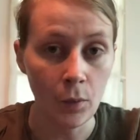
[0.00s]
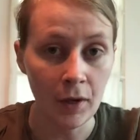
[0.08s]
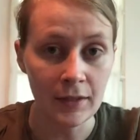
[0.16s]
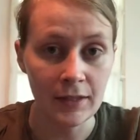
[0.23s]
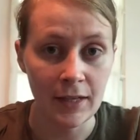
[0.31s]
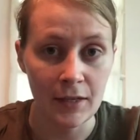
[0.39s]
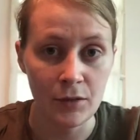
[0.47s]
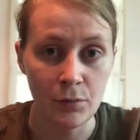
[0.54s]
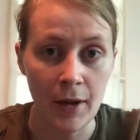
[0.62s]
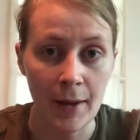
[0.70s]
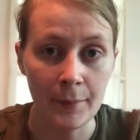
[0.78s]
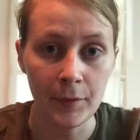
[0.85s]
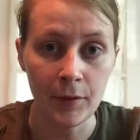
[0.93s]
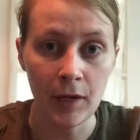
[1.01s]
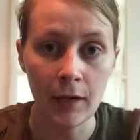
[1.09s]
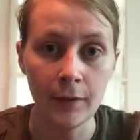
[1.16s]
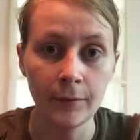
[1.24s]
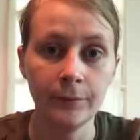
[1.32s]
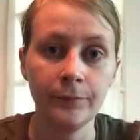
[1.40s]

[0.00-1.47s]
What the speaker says: what size wrap you need.